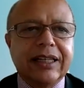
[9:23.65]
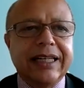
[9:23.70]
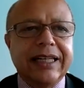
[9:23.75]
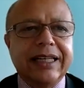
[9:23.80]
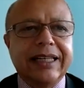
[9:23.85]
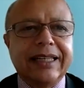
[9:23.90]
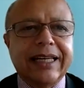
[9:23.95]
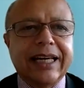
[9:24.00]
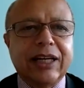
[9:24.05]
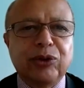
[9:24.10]

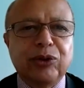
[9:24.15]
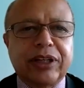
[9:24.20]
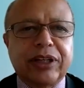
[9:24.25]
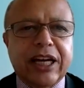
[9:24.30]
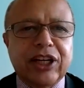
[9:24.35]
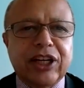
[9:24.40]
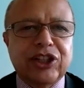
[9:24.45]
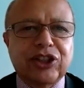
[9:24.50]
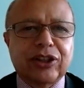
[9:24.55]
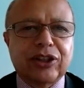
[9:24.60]
in
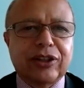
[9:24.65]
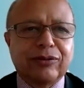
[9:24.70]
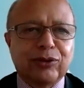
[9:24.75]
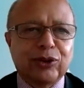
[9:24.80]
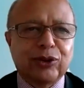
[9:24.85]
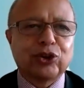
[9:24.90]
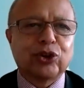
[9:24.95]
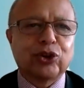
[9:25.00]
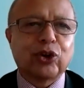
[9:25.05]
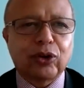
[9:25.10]

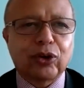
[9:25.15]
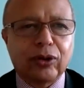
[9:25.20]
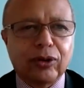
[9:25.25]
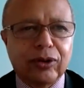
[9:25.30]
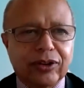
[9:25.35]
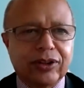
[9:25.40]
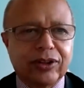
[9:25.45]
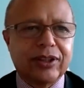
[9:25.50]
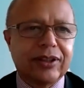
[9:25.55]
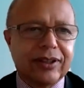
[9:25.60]
Education, the
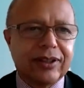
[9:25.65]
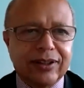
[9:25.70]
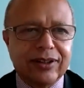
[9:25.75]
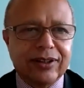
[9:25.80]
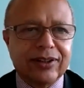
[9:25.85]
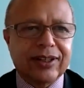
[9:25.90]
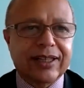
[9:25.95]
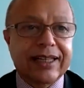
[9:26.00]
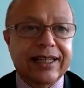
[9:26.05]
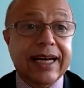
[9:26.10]
so-called
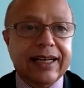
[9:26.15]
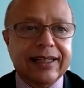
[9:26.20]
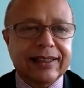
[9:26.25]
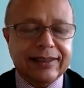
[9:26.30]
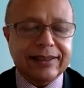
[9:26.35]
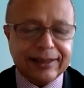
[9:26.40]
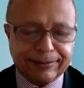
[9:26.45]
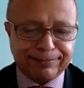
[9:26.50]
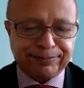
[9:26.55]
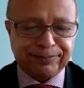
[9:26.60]

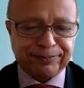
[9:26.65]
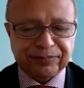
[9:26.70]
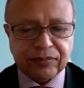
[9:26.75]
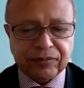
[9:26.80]
CAD.